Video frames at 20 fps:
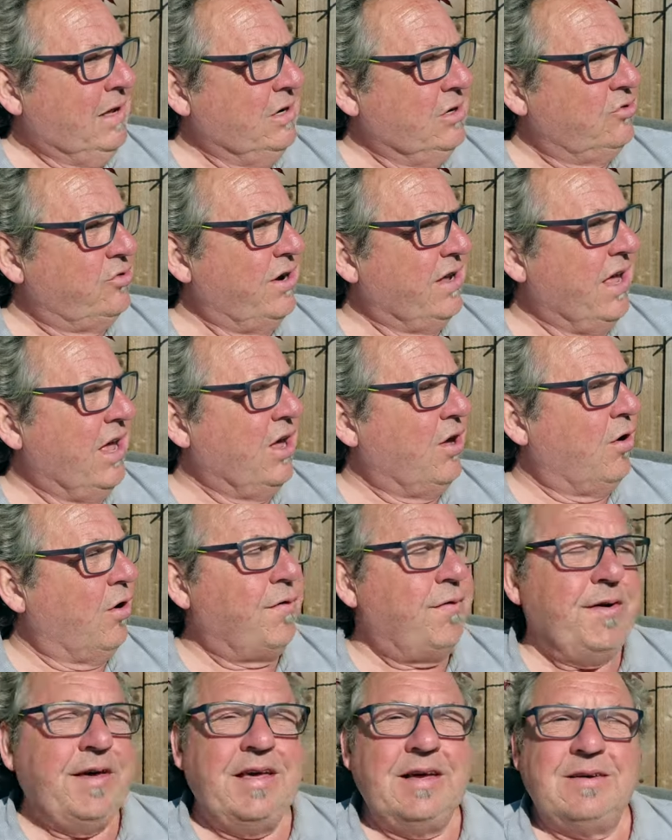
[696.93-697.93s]
Drinking
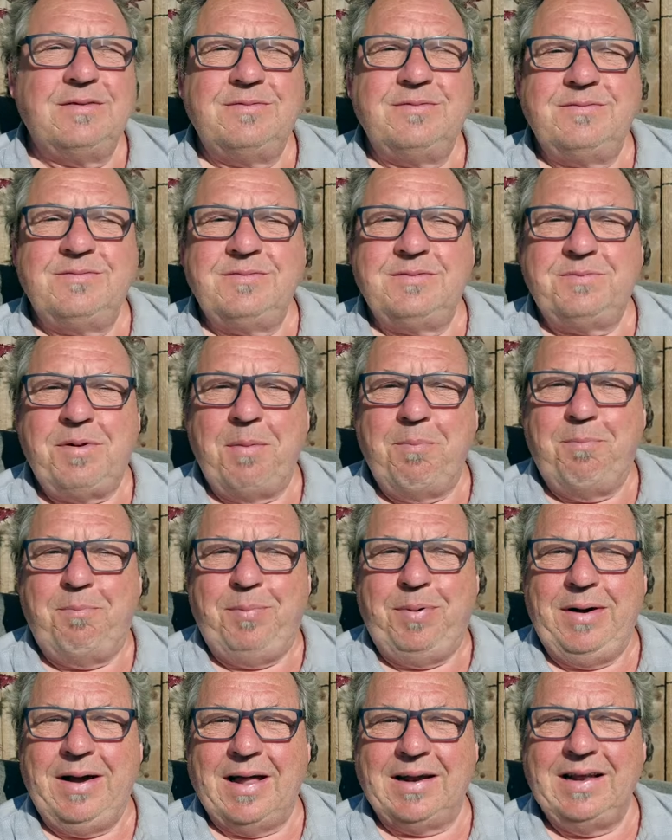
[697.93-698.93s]
coffee, it's been
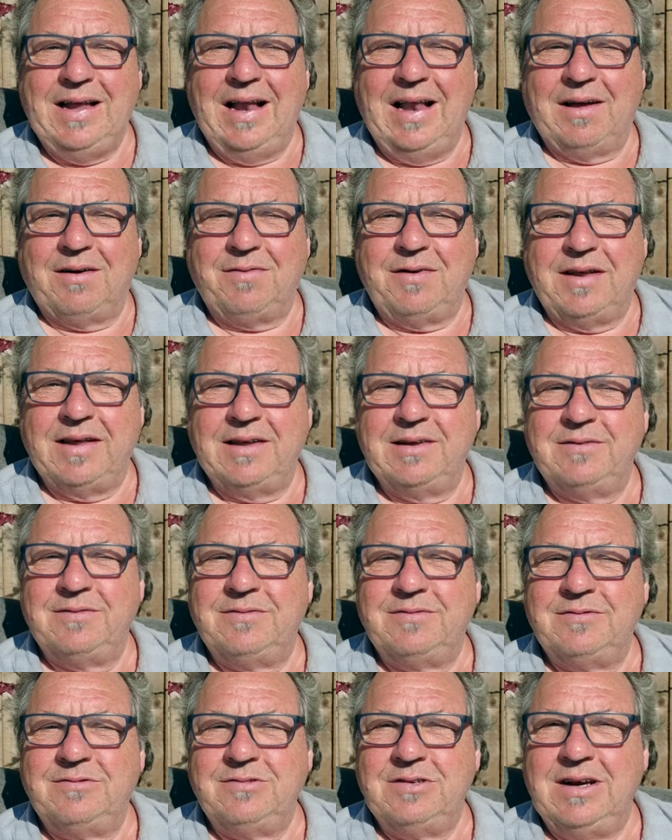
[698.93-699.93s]
bloody lovely,
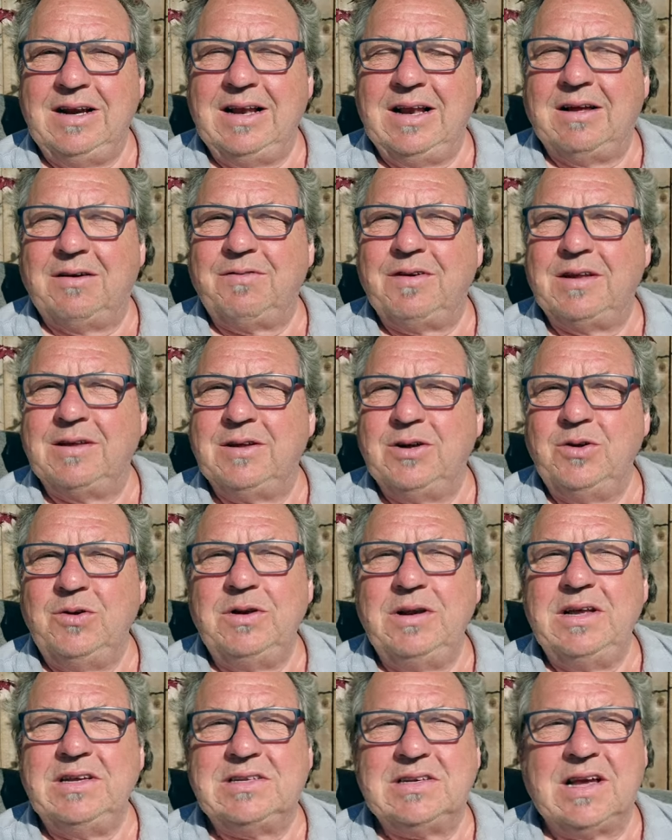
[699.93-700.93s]
really lovely. Who
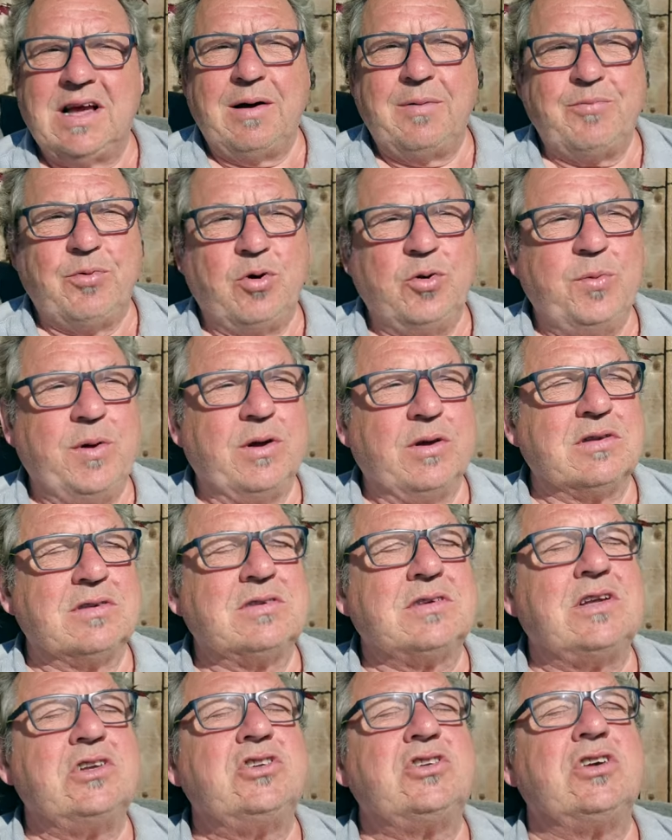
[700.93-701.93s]
needs to go abroad? We've got
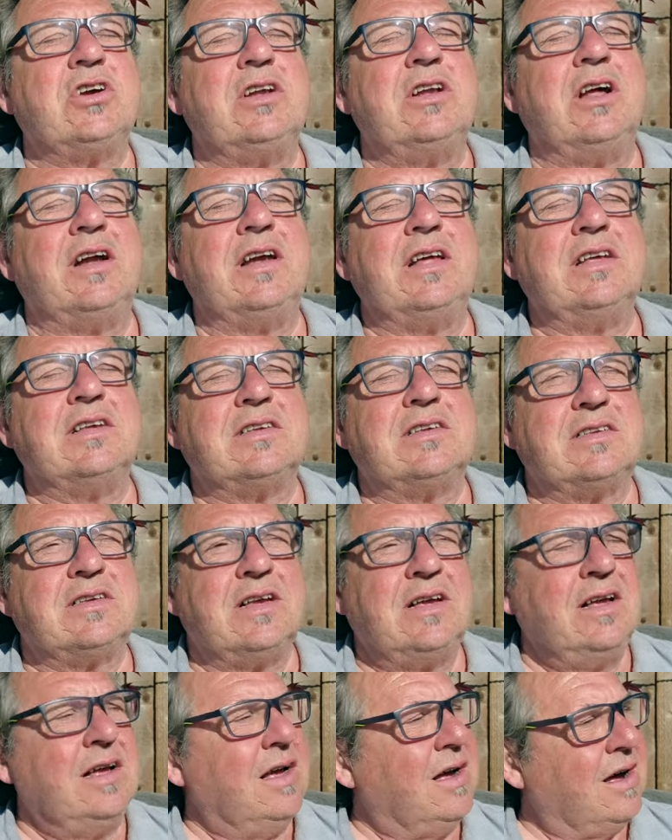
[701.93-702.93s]
sunshine like this.
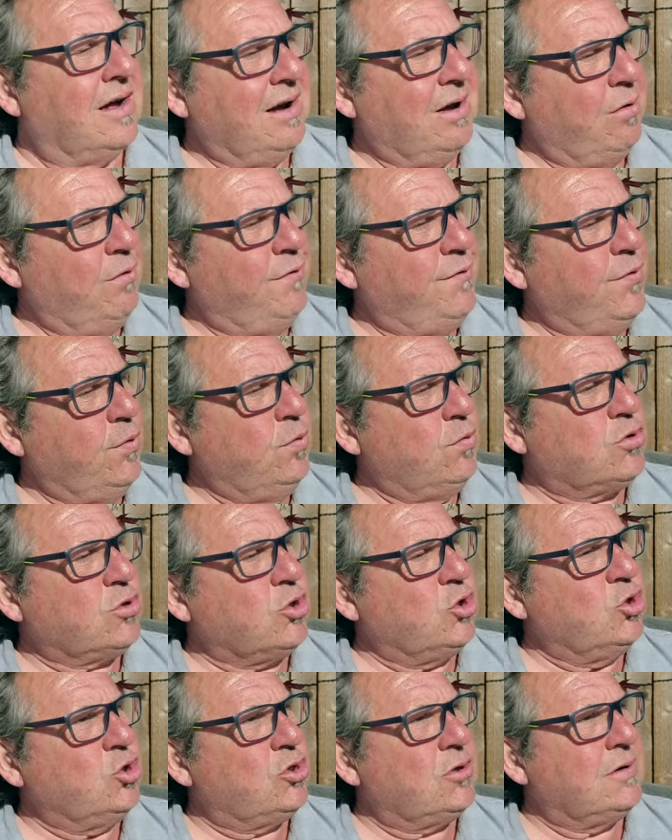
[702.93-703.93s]
I know the food's
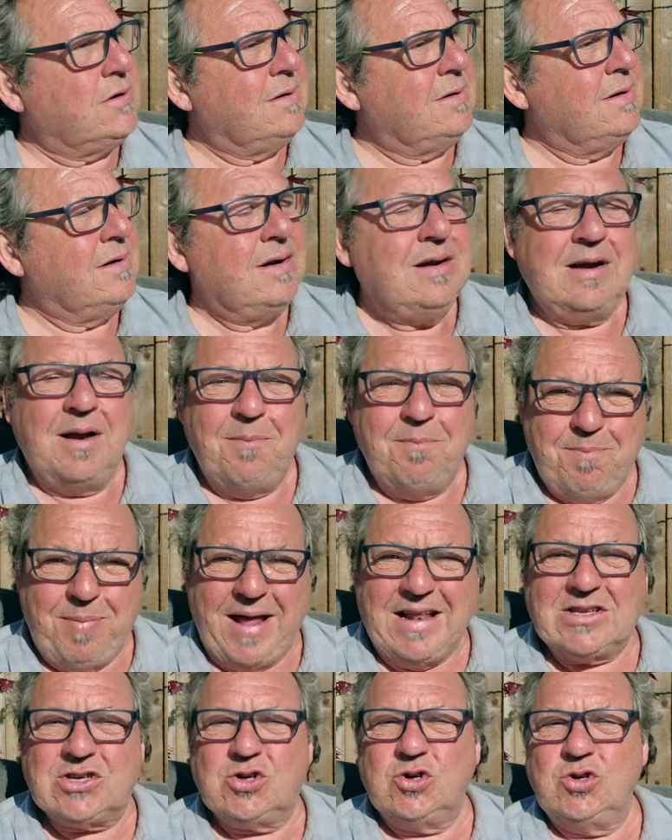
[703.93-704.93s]
good,
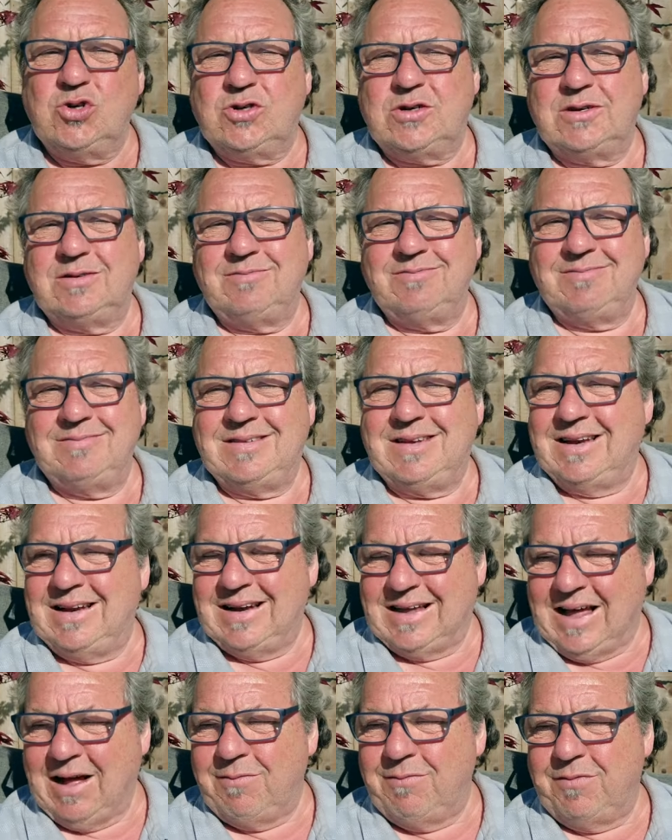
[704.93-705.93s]
bed's good, and
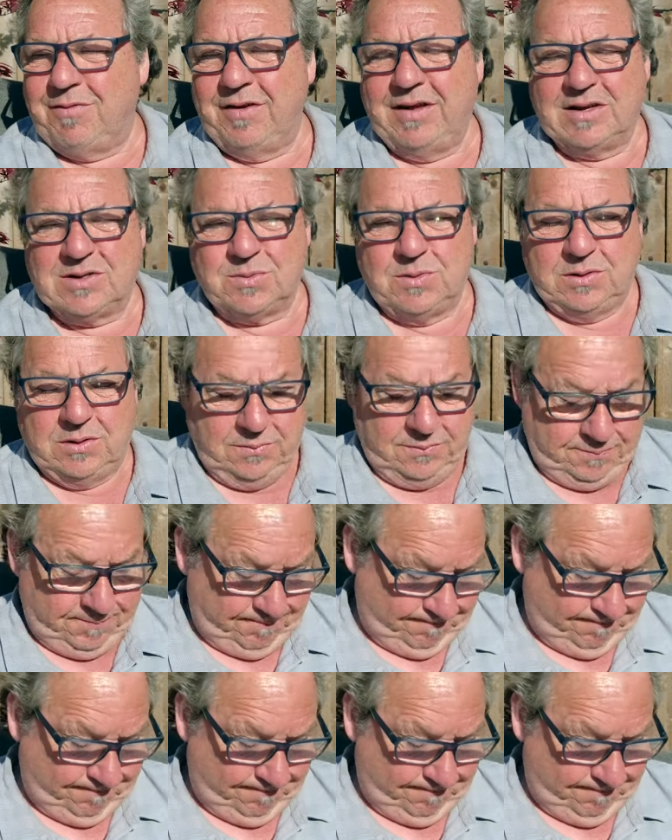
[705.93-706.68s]
the comfy as well.